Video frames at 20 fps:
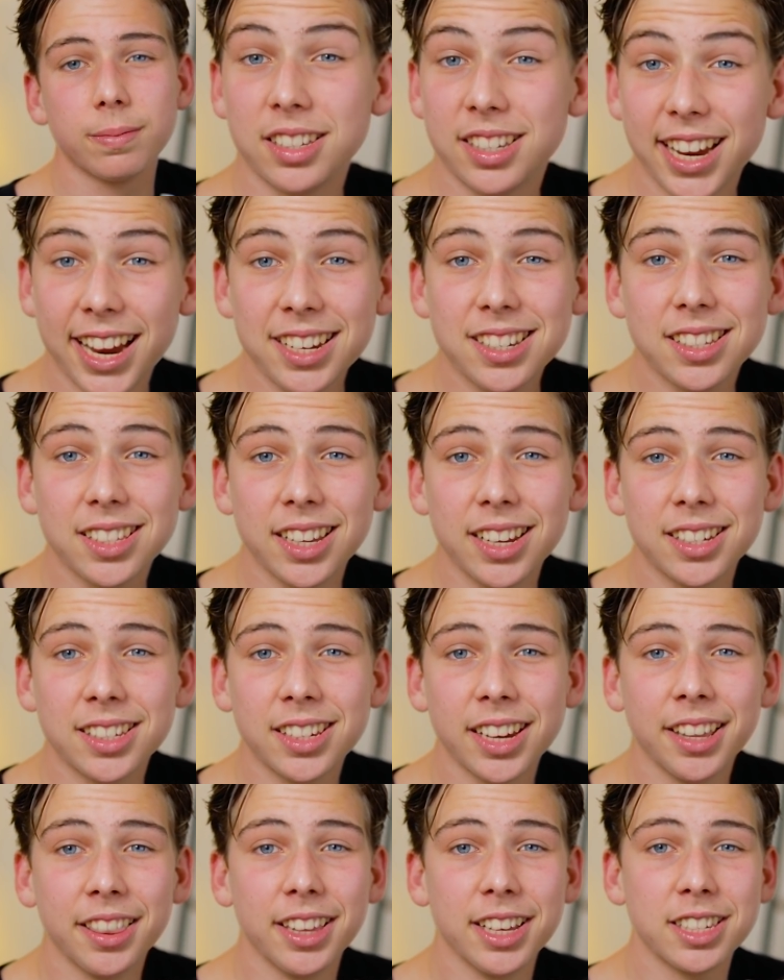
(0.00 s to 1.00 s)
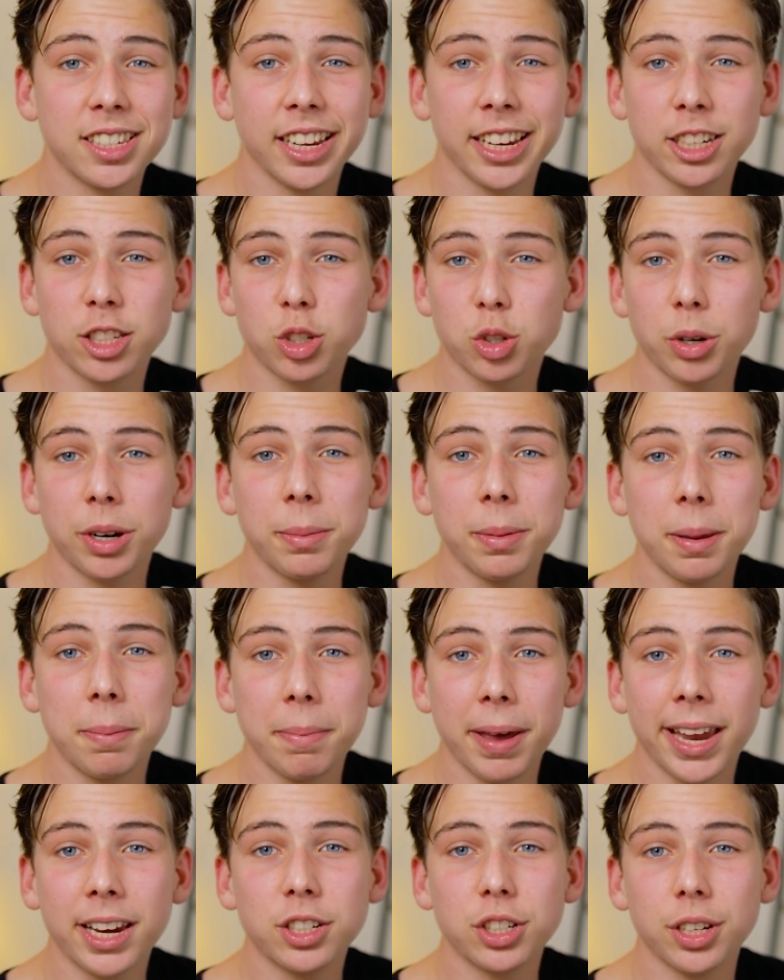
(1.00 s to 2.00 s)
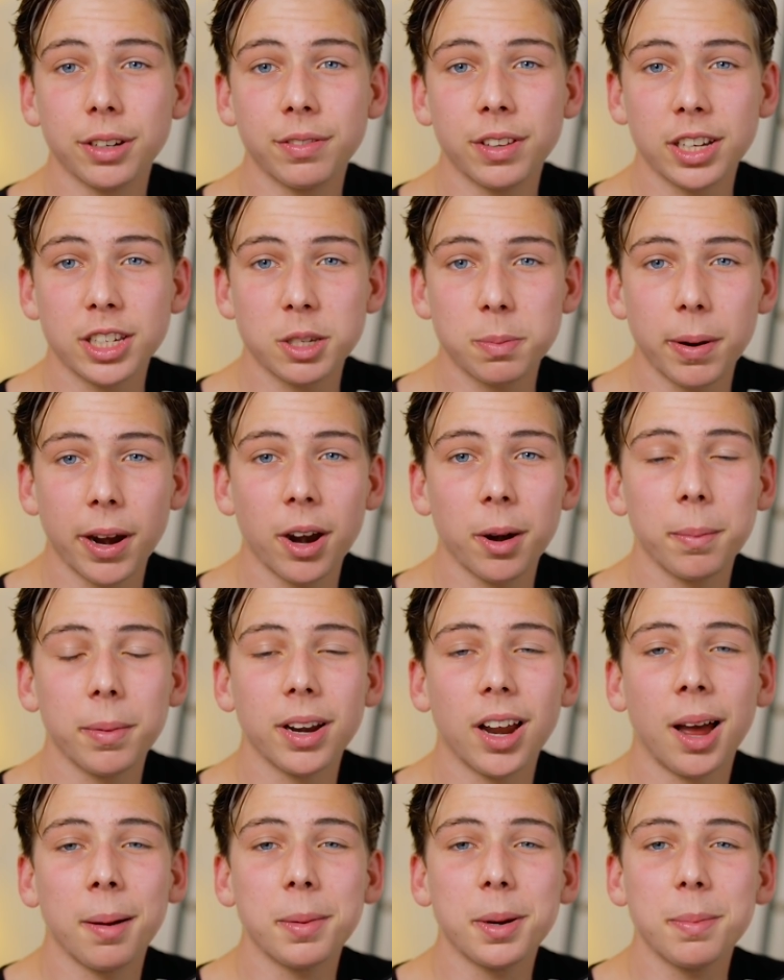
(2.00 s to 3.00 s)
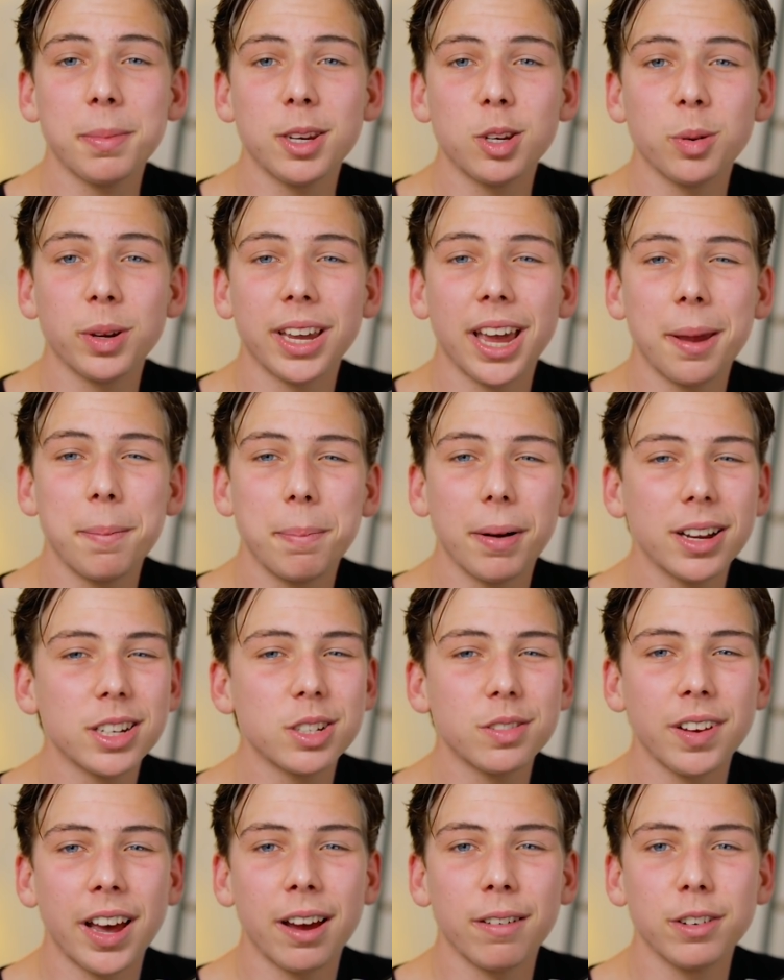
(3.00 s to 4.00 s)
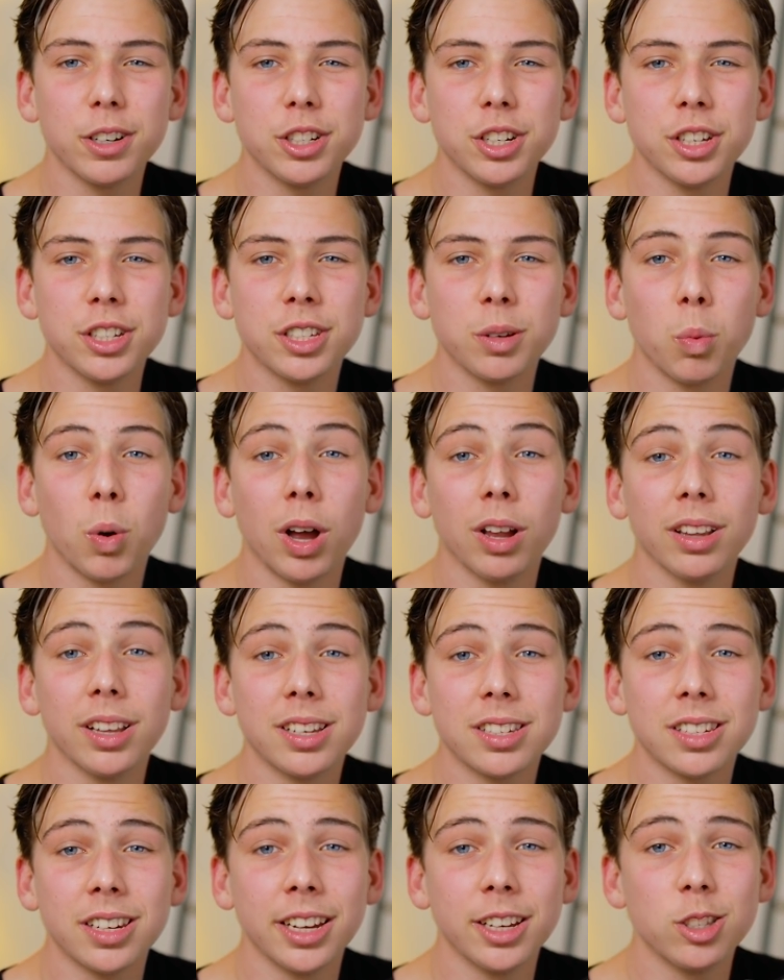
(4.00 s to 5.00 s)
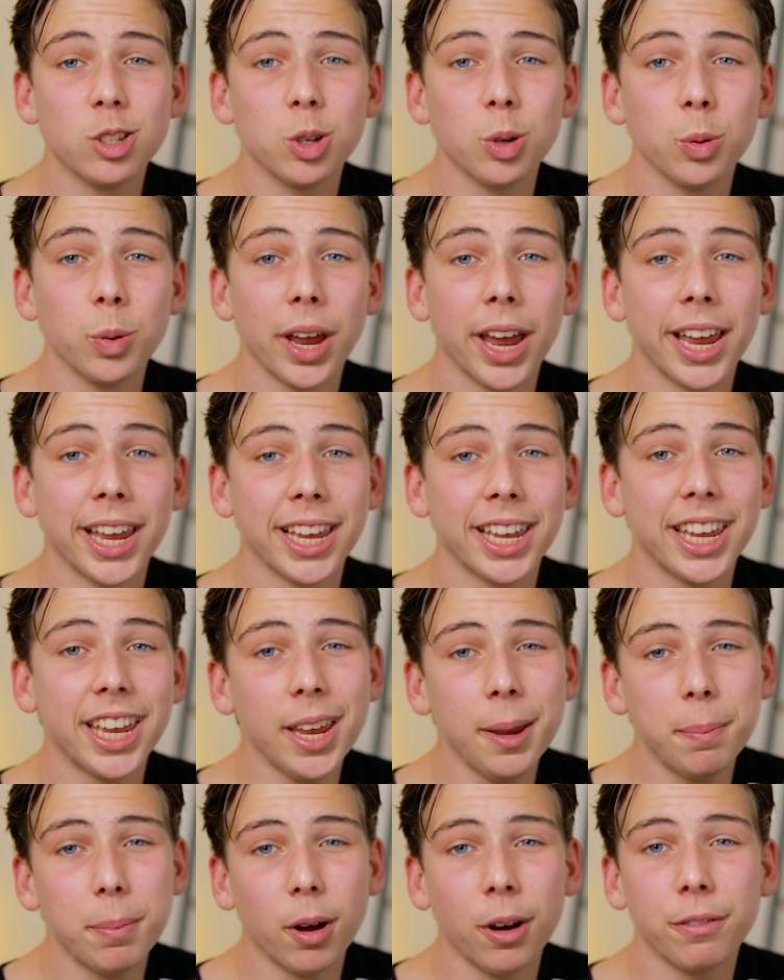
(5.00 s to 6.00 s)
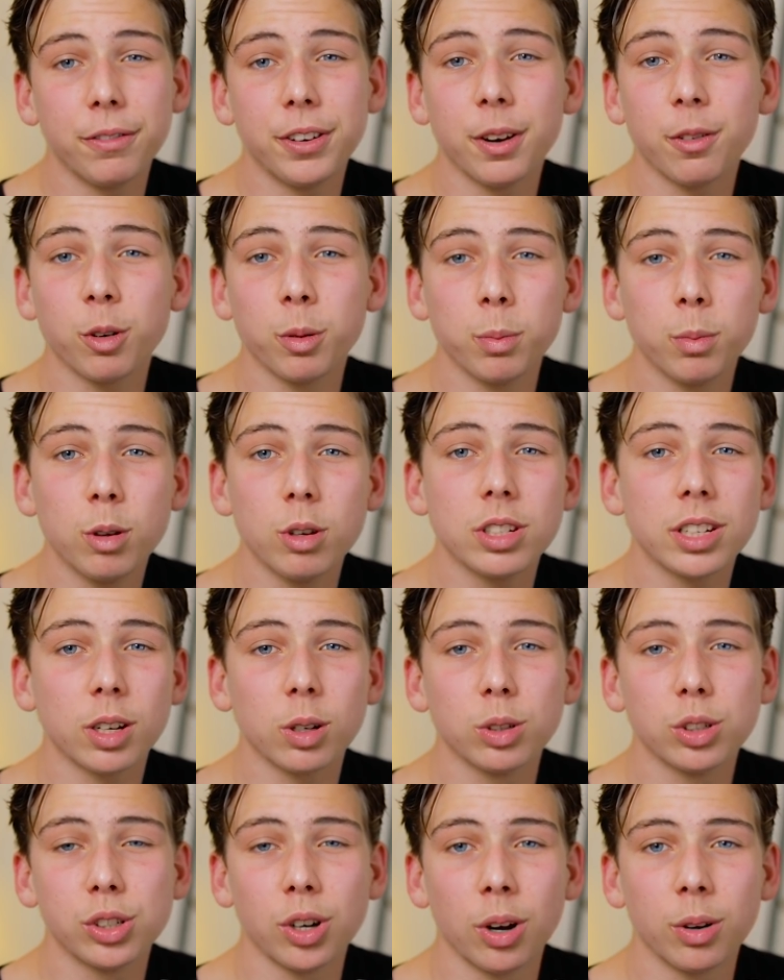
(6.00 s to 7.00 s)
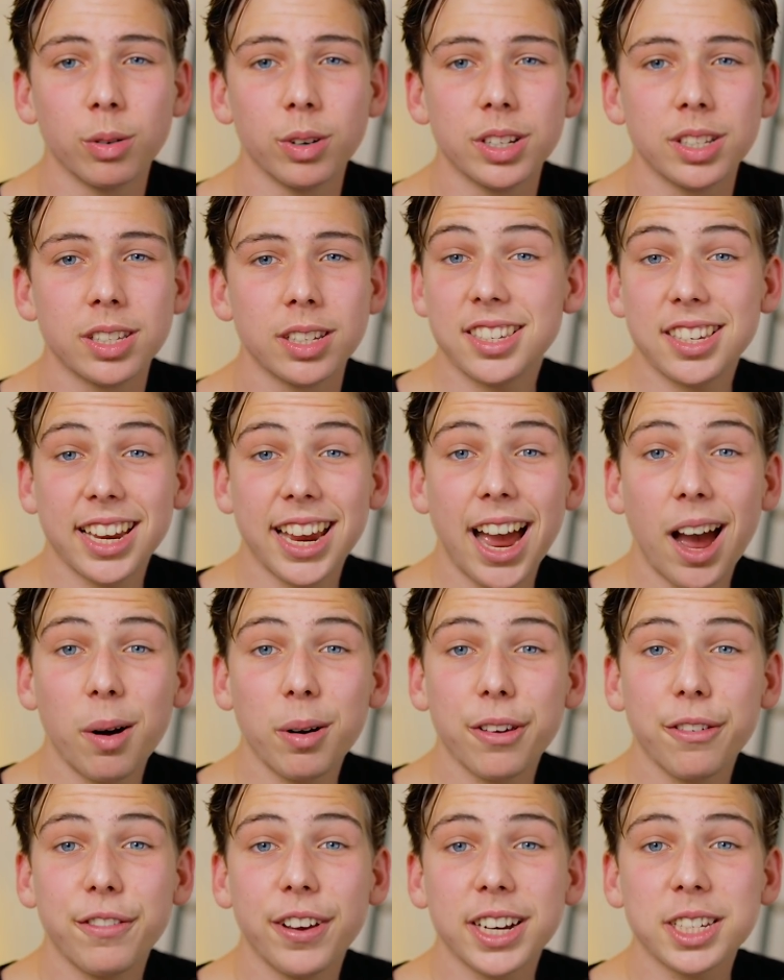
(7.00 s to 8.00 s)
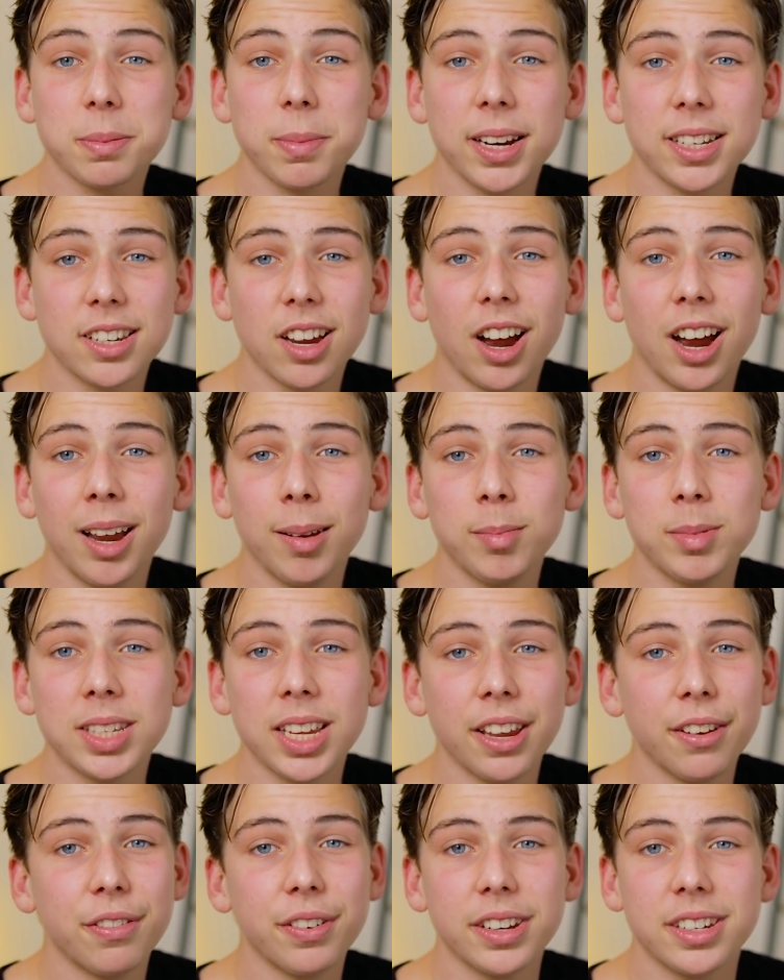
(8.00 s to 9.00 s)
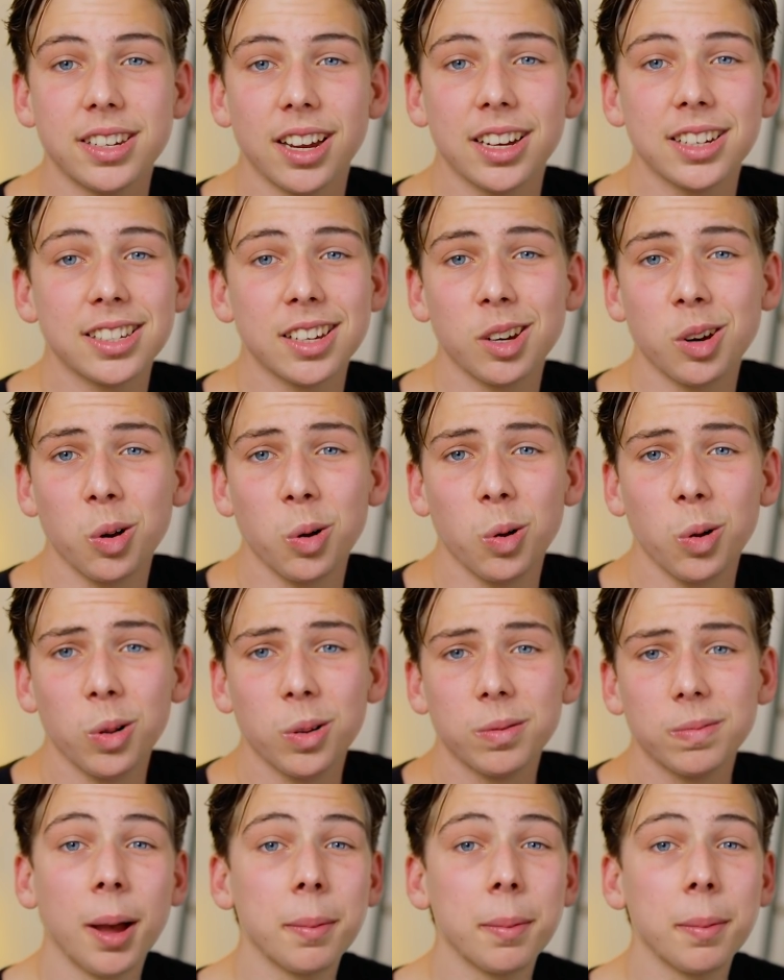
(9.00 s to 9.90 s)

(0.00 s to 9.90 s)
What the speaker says: To test this in this extremely makeshift experiment, I'm going to be doing a bunch of averages while listening to a heap of different musical genres to see how it affects my times, if it does at all.